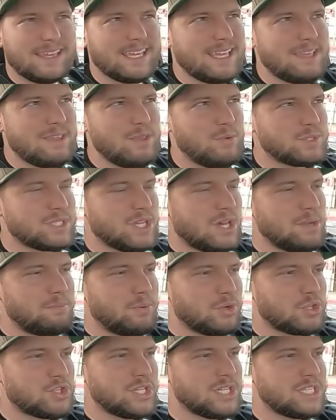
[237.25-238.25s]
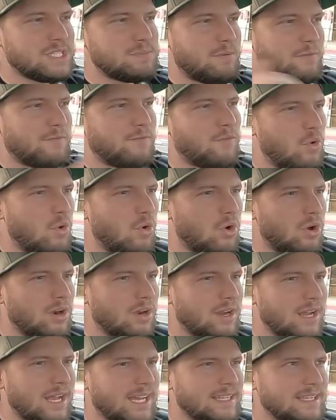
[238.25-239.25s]
Like, it was on bushings before
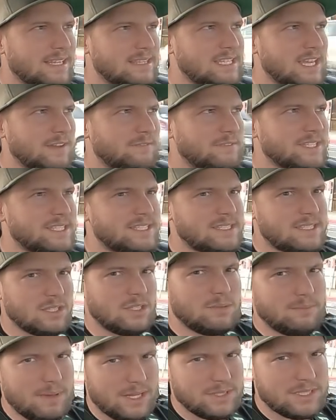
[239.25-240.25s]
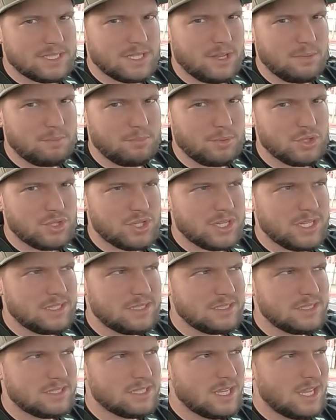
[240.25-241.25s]
and the diff is still mounted on
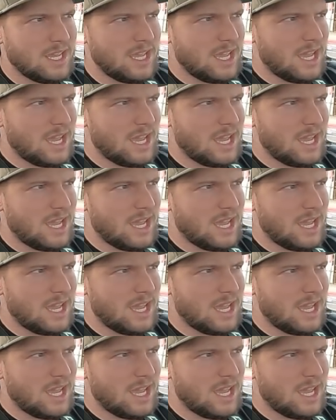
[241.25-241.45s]
bushings.